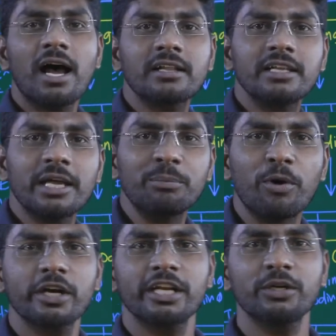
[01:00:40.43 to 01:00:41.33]
are the
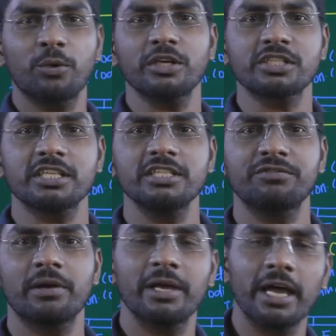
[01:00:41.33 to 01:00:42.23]
important
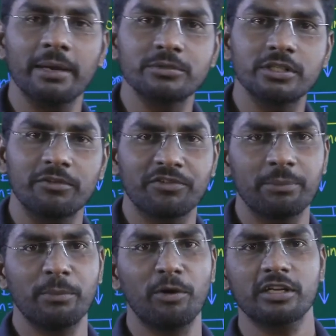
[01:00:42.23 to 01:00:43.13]
questions from the M C,
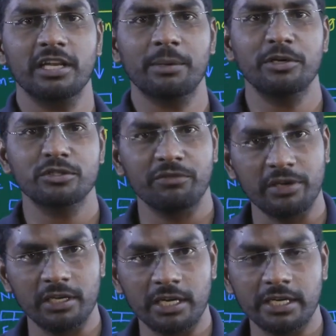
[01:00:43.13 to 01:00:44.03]
from the molecular base
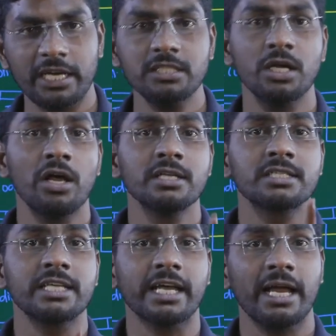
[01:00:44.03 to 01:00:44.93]
of inheritance.
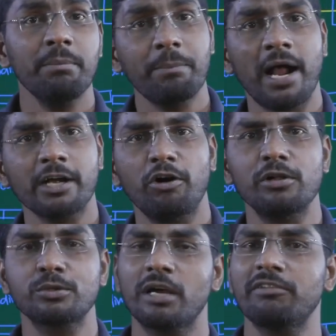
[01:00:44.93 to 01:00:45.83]
Second part
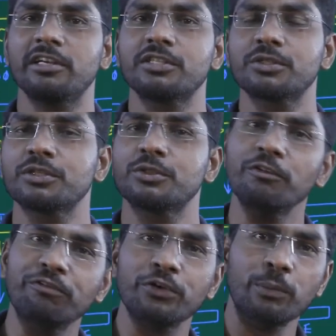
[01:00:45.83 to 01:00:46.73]
also I will discuss
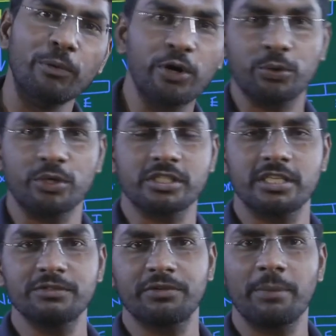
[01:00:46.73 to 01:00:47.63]
you few more
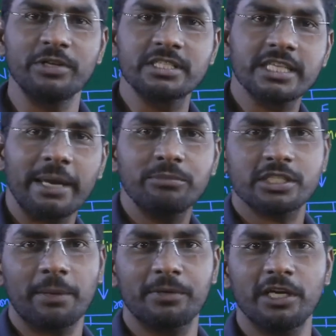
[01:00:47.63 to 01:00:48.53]
questions from the same
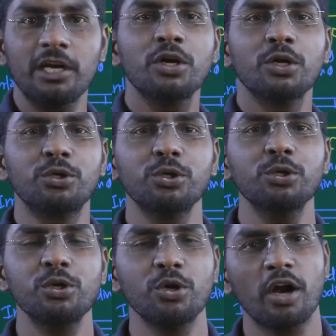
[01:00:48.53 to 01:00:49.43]
chapter.
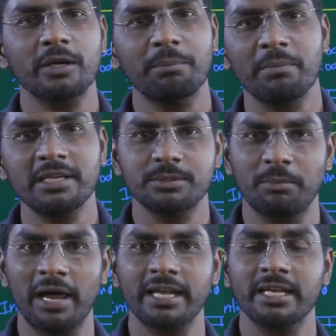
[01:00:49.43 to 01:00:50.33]
Do not miss
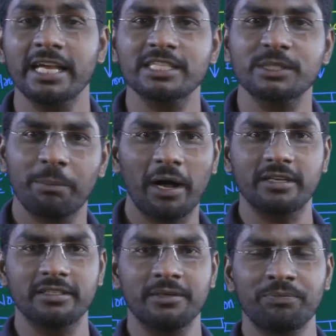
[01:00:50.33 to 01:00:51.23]
my next part.